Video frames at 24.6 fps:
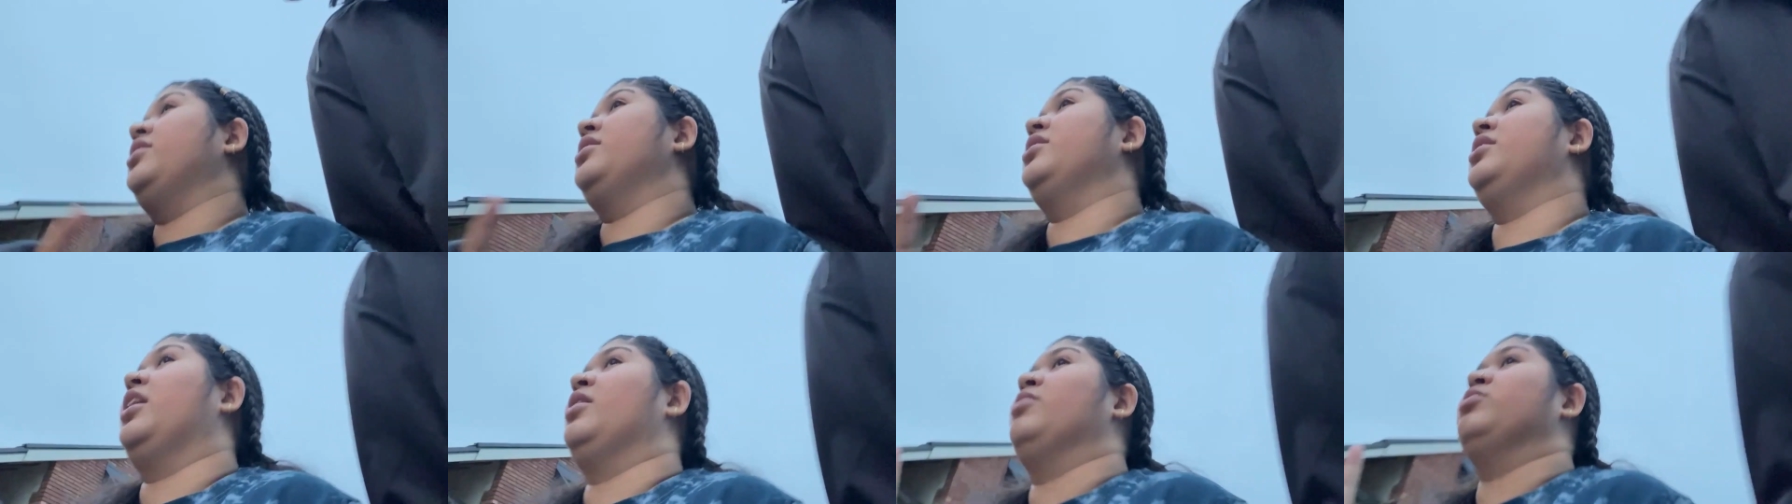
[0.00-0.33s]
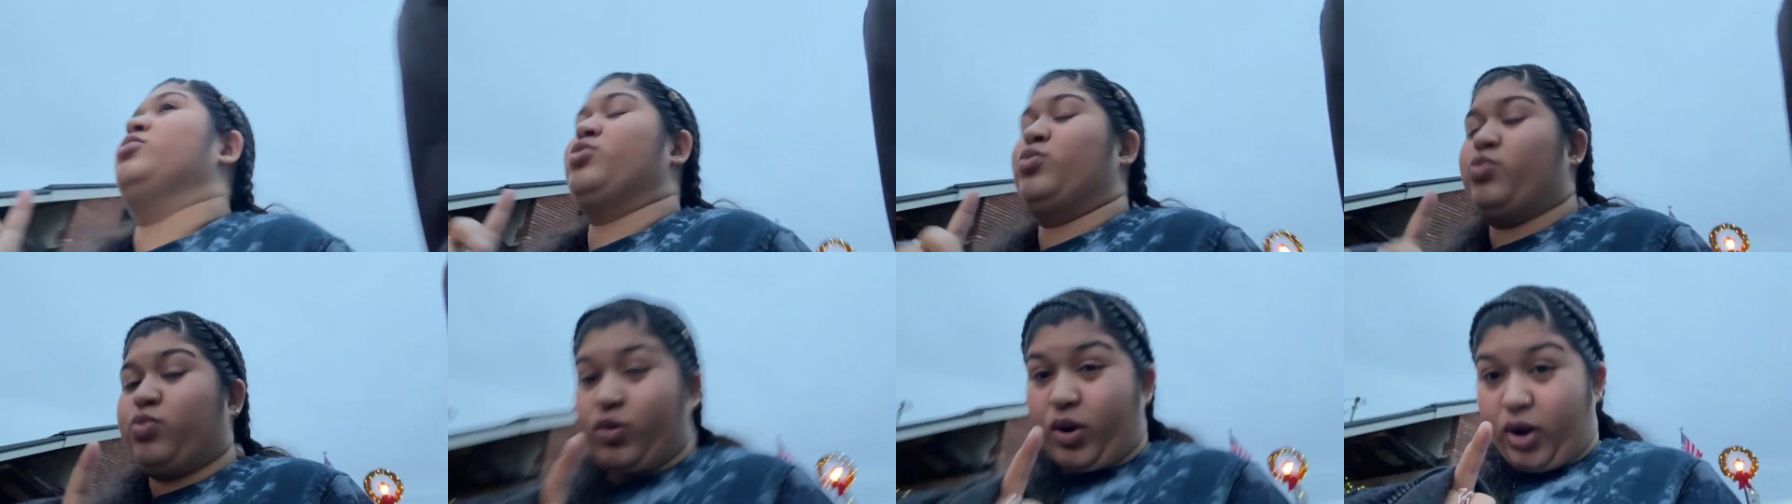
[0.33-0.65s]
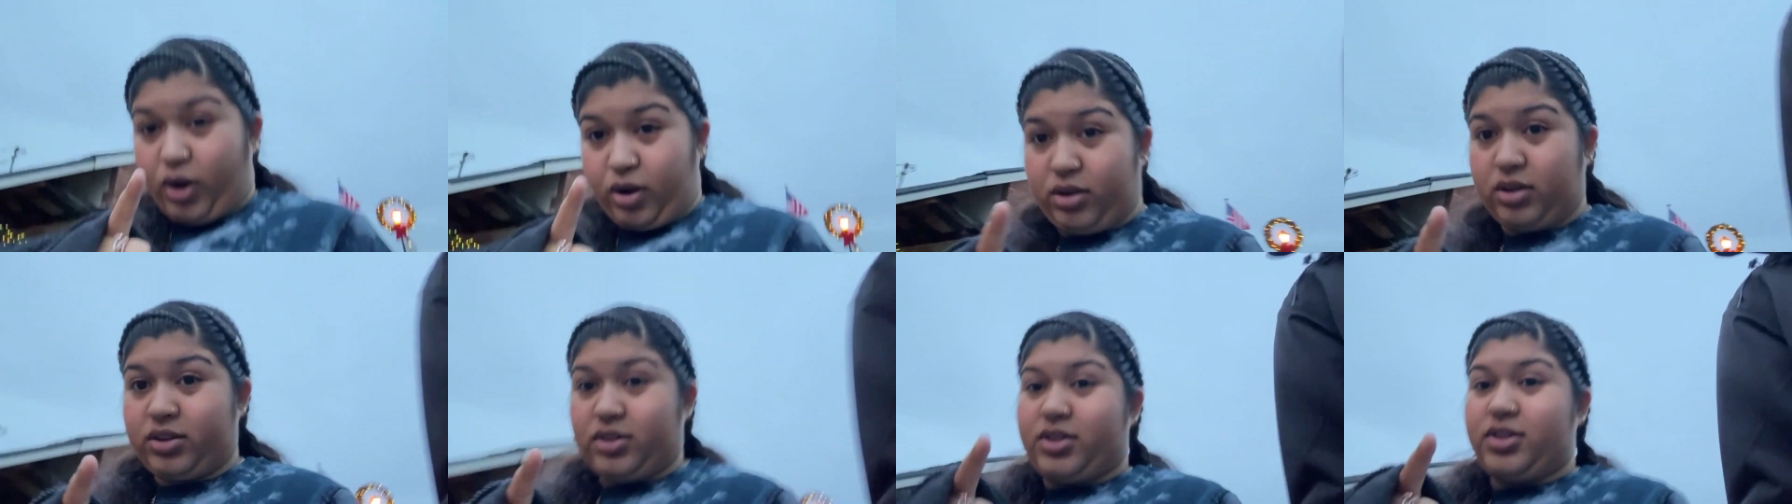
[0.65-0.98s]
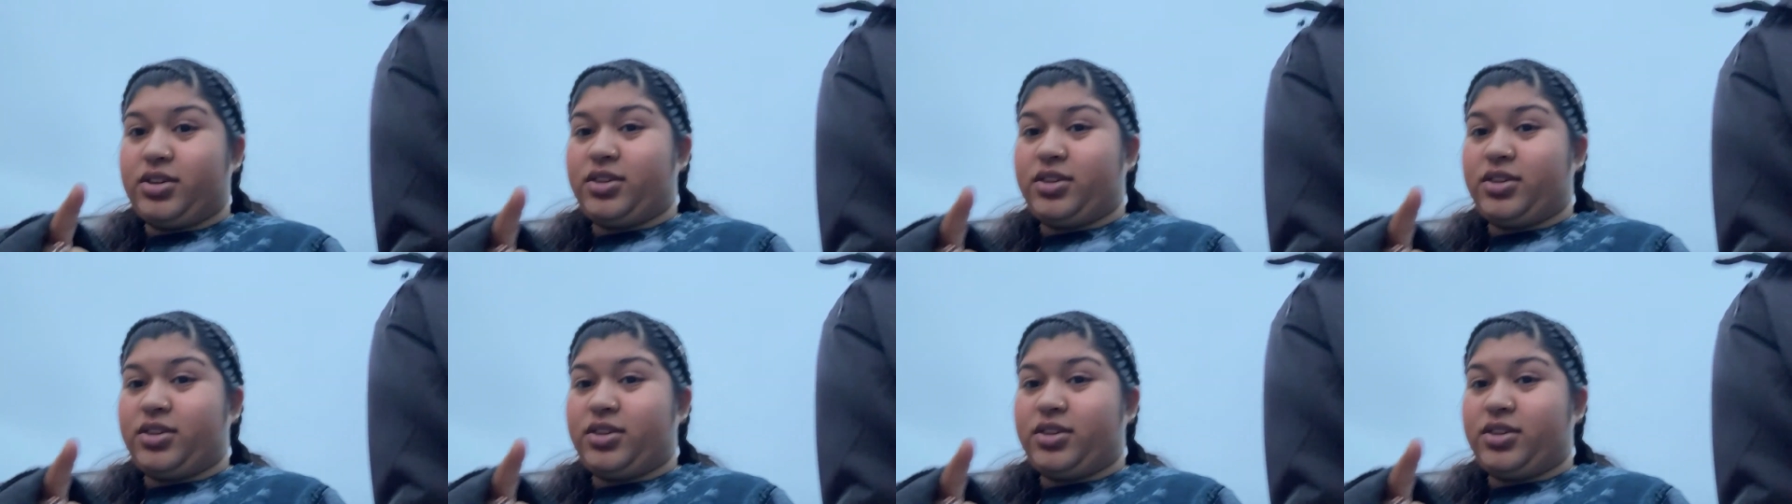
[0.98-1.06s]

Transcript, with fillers: I was wrong.